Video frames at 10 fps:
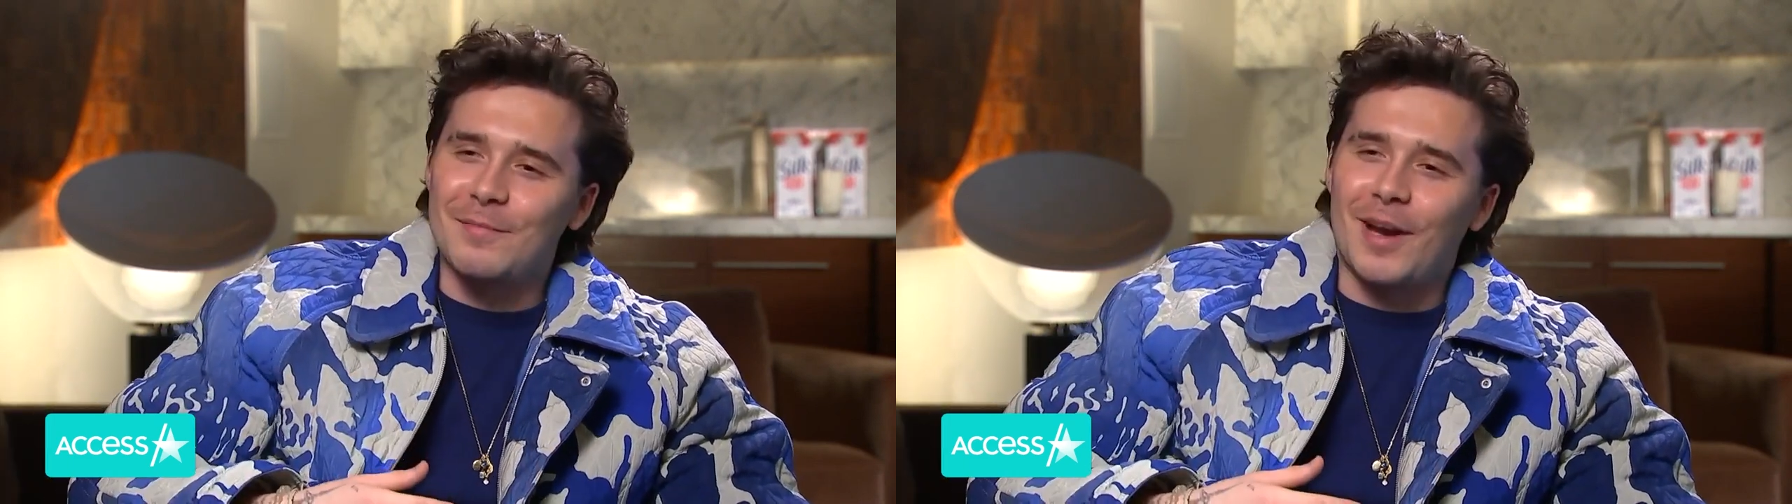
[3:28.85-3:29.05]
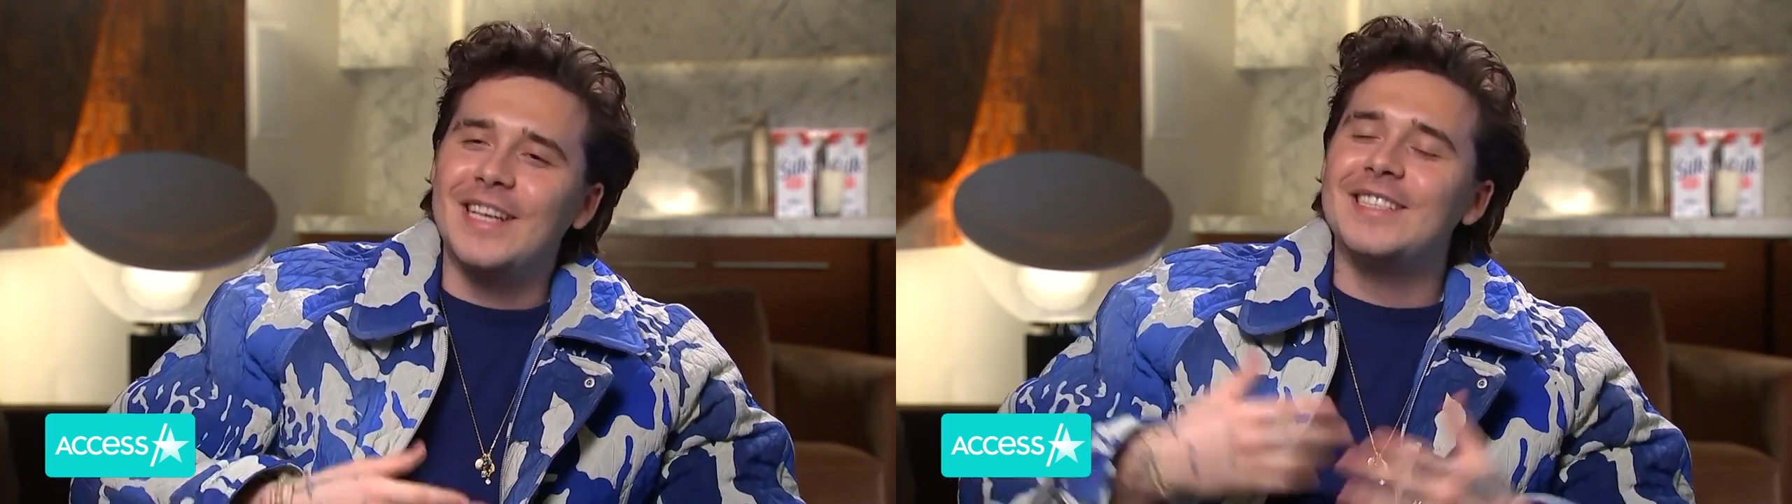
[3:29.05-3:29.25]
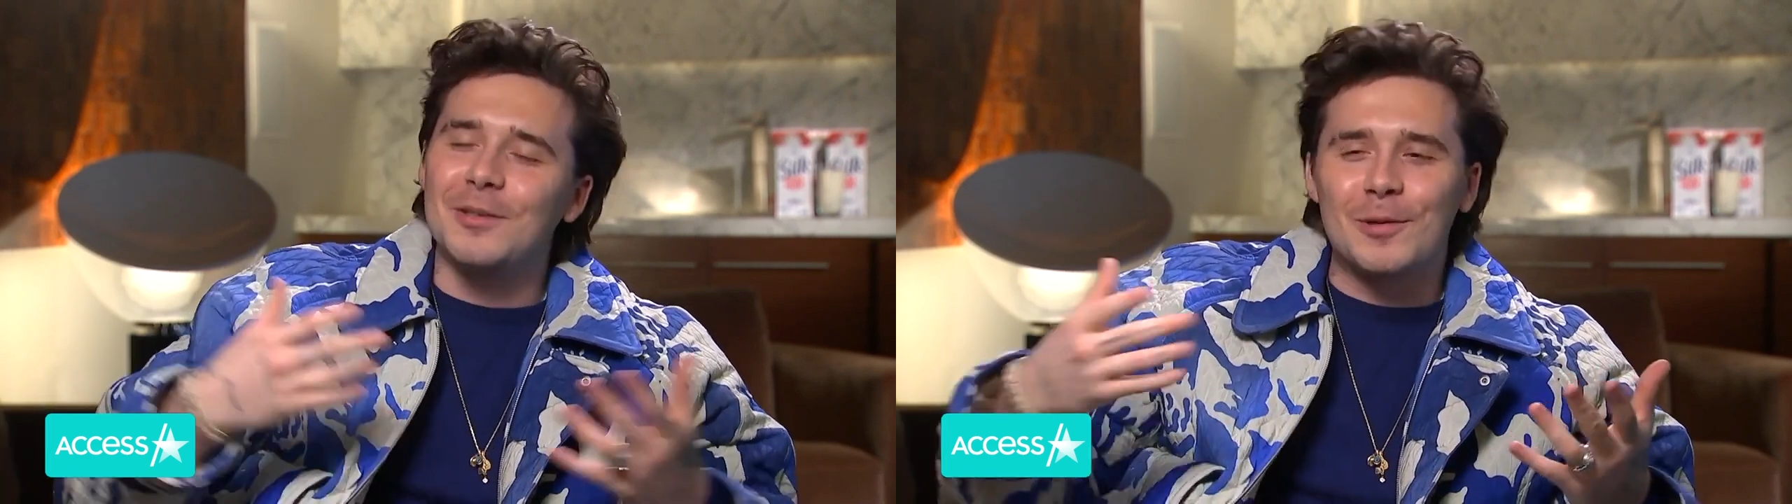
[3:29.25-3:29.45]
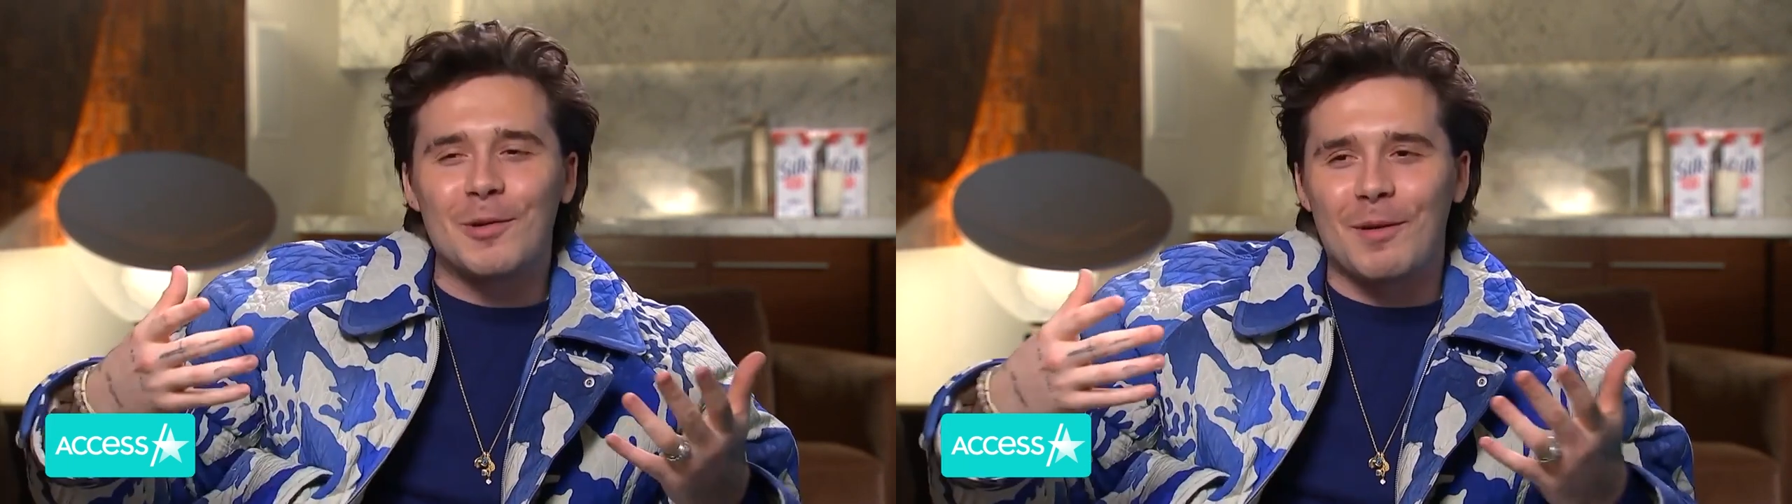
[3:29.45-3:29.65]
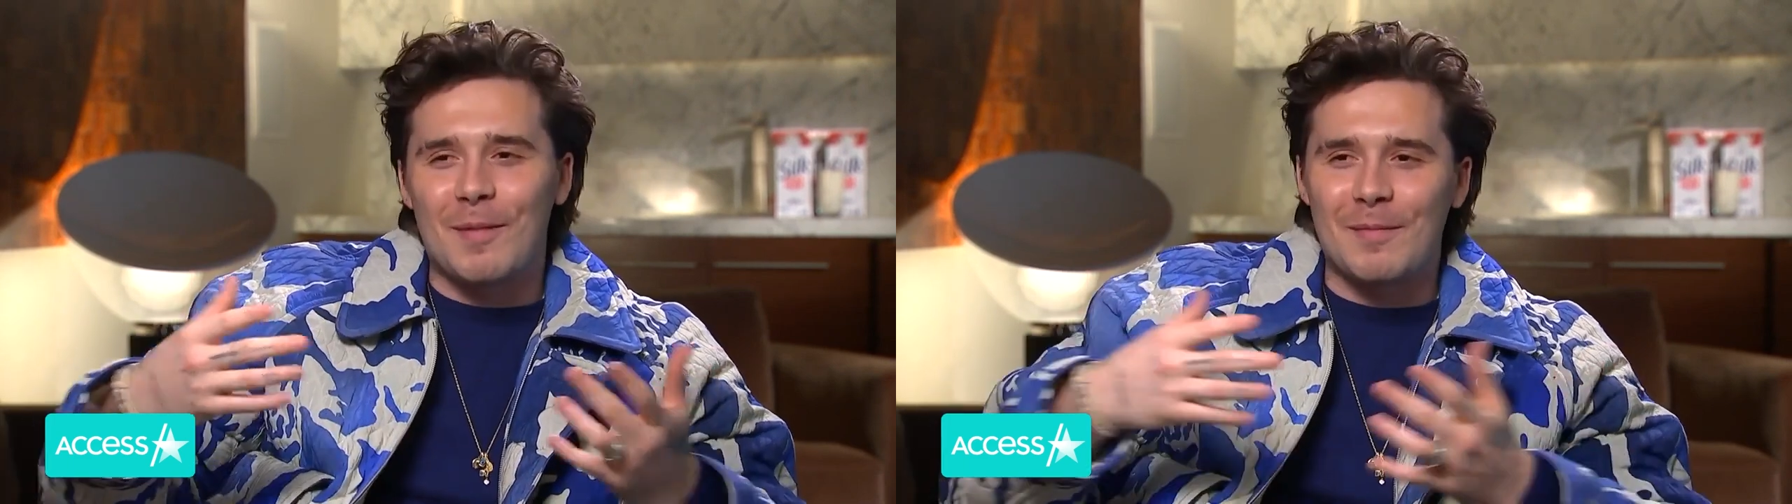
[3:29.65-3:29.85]
But I can still
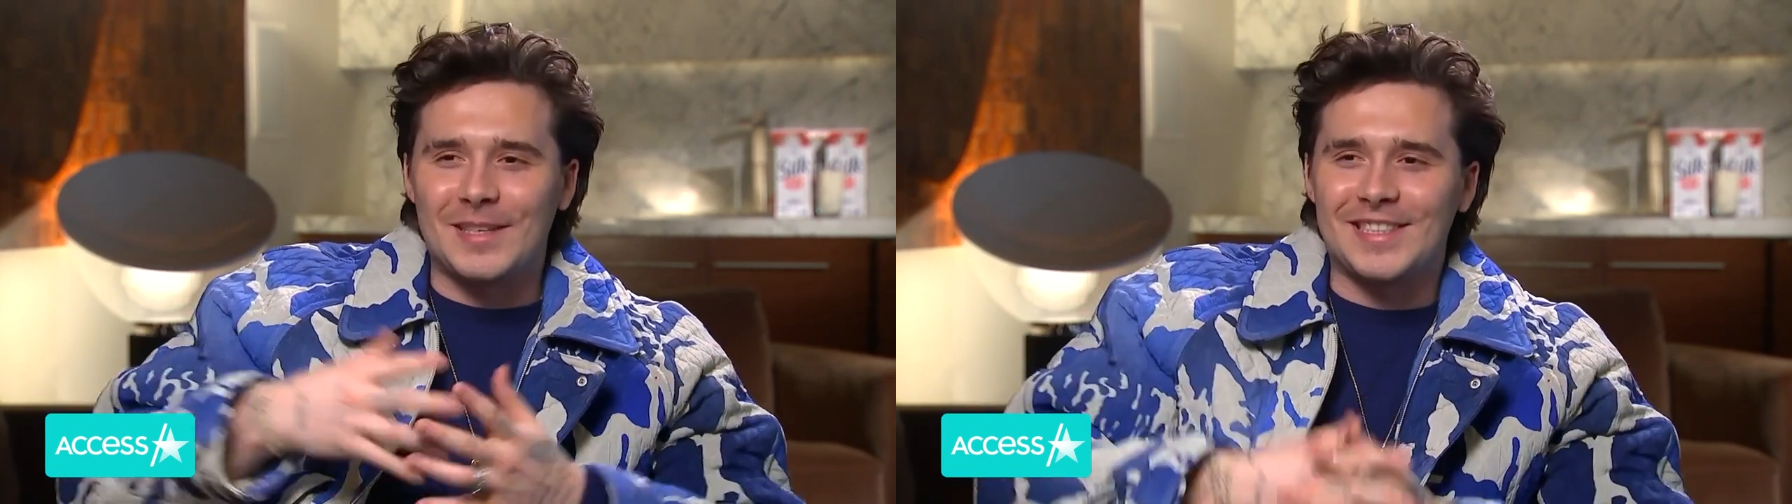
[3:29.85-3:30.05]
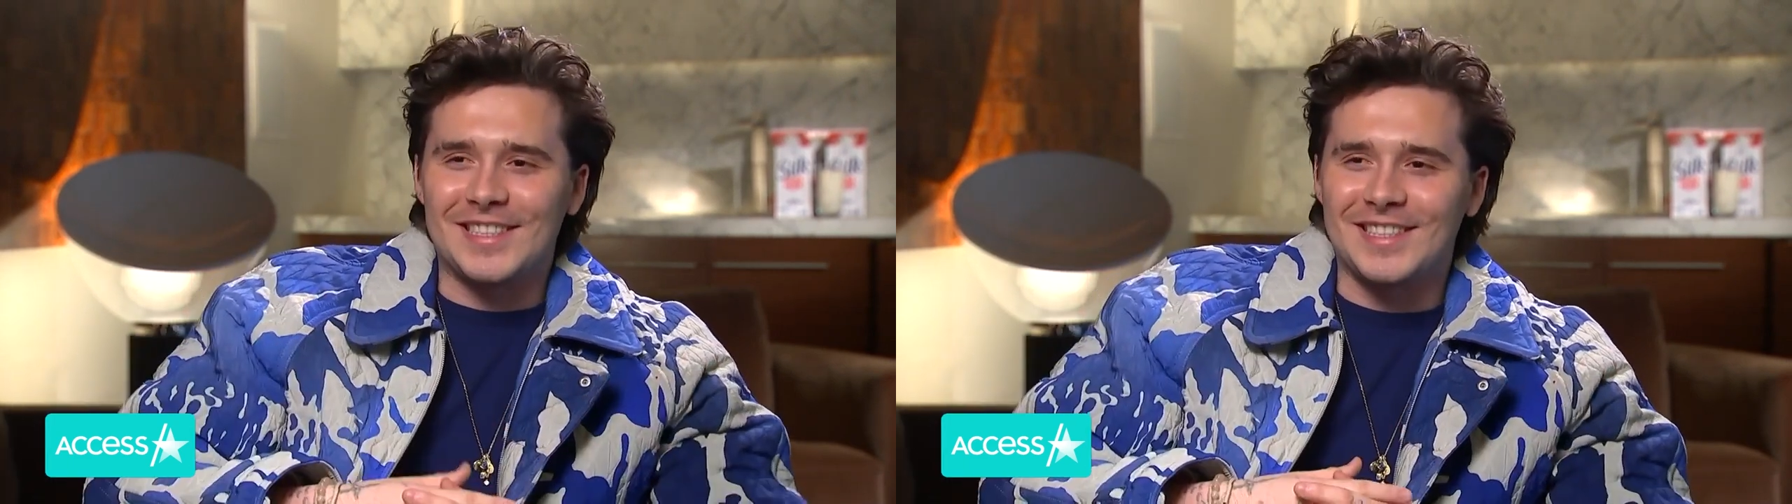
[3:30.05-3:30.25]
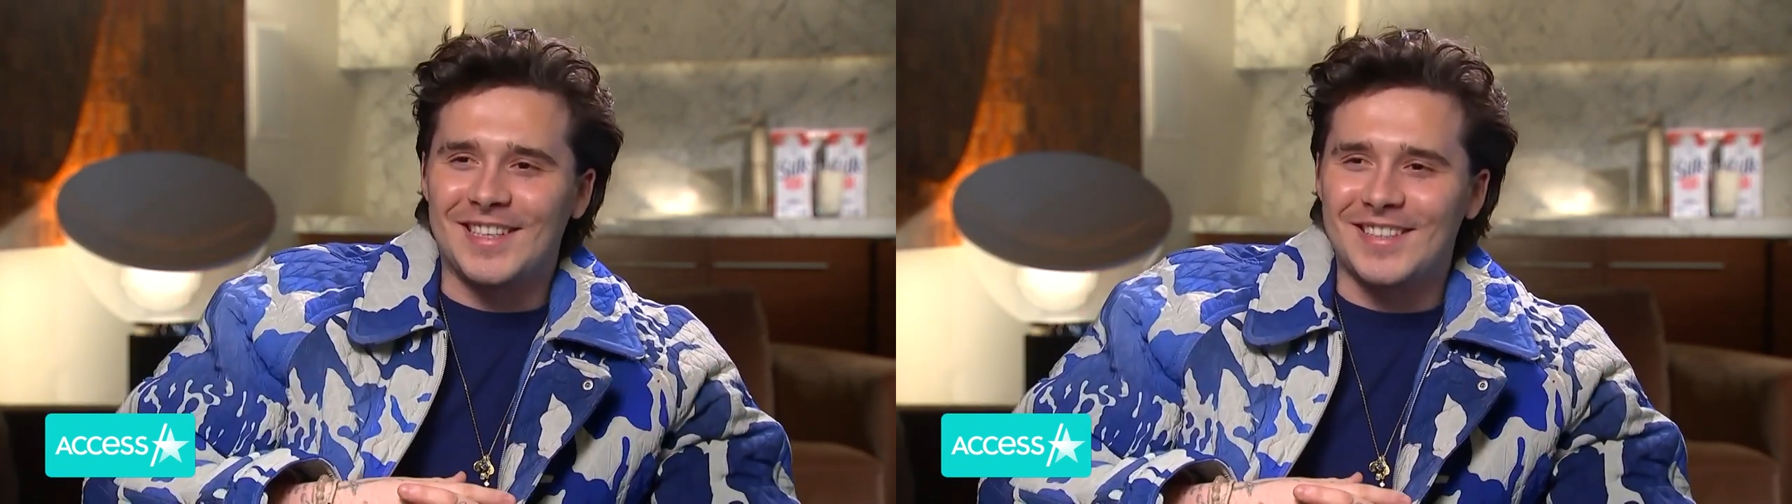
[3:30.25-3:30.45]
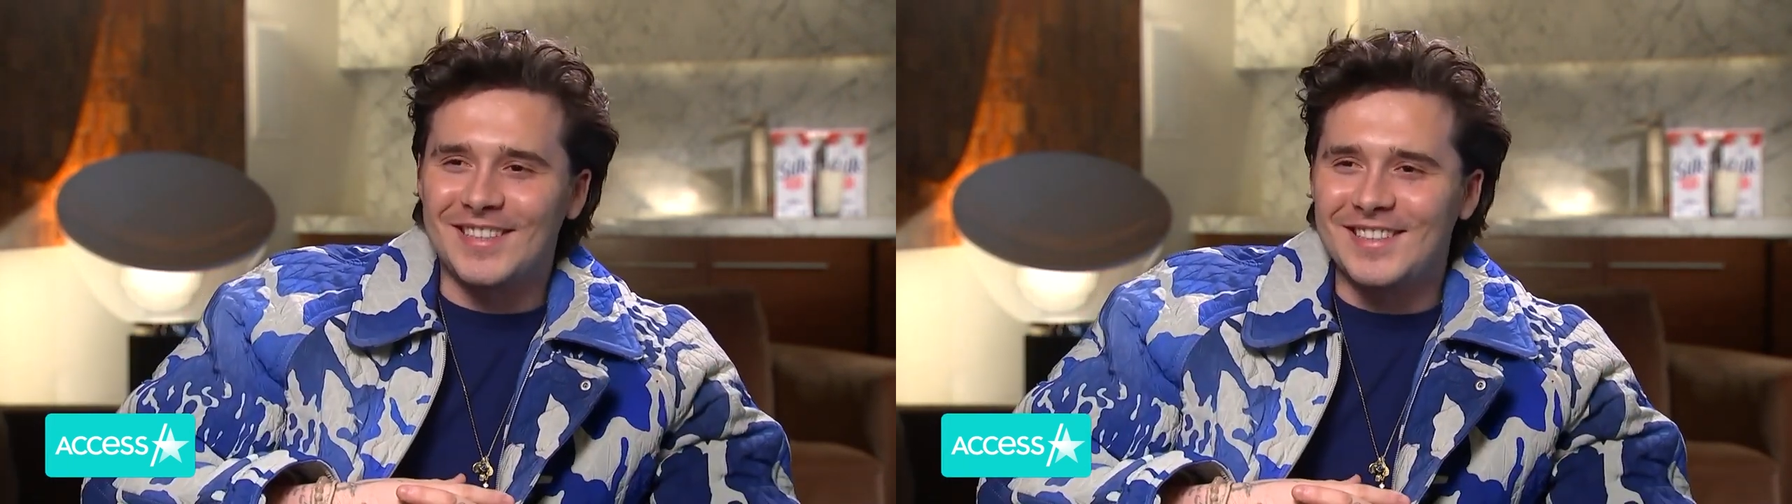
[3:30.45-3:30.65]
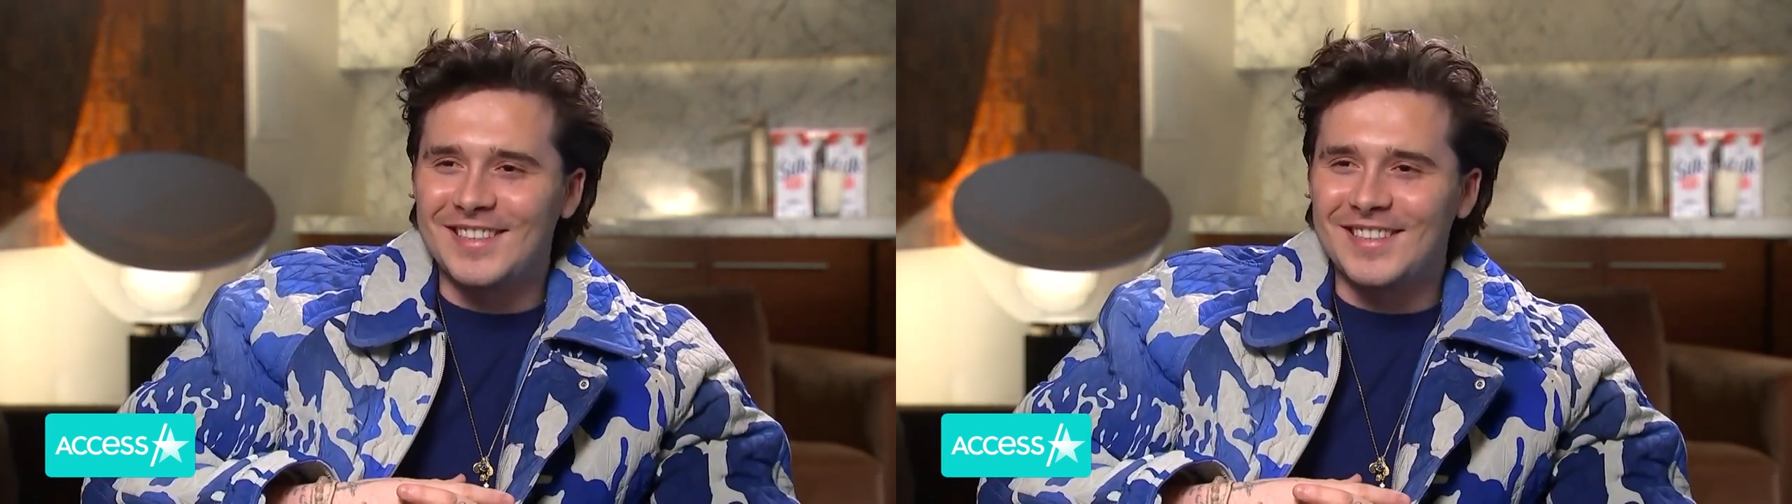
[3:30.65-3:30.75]
call her my missus, so.